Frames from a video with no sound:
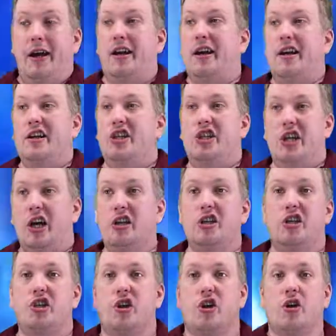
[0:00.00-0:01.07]
not going to
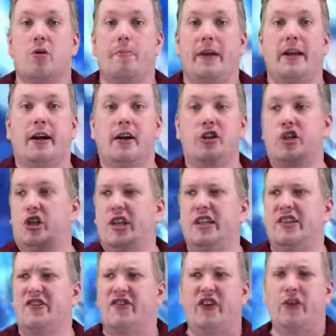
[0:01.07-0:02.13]
judge her because
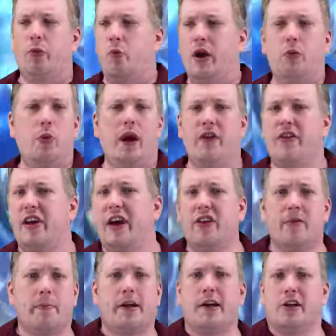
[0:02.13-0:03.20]
she's one way or the
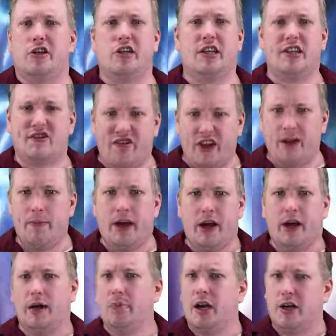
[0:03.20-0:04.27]
other because she's
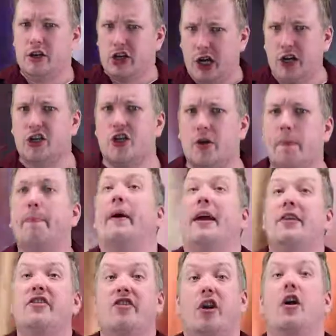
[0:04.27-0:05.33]
female. I'm going to judge her
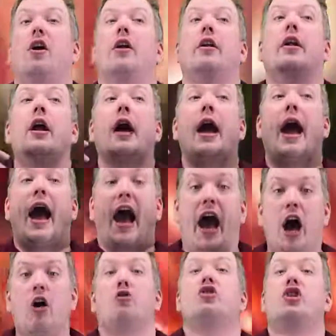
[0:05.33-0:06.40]
based on
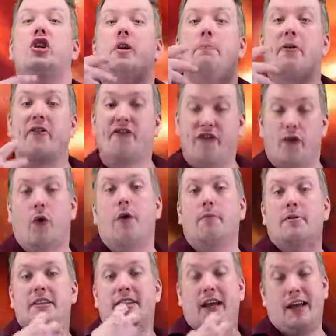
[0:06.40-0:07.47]
how she
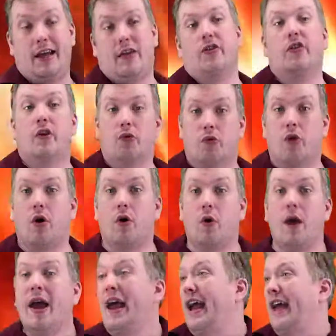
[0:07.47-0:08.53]
performs in the
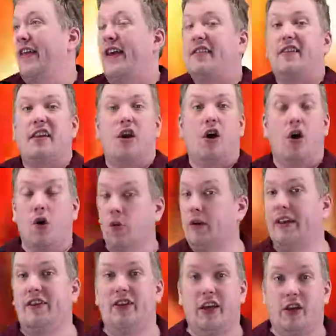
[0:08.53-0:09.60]
role. And that's the
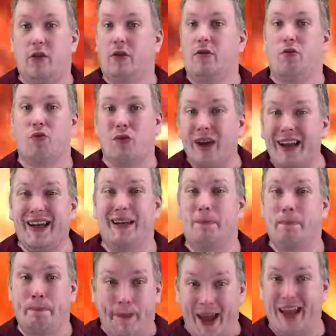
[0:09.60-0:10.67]
only thing you can really
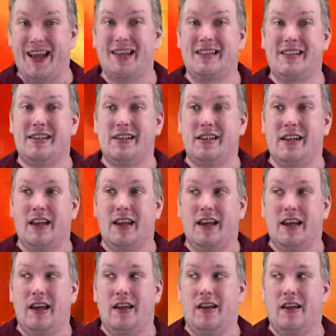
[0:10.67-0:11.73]
base
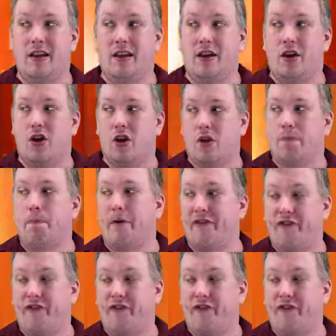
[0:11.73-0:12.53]
her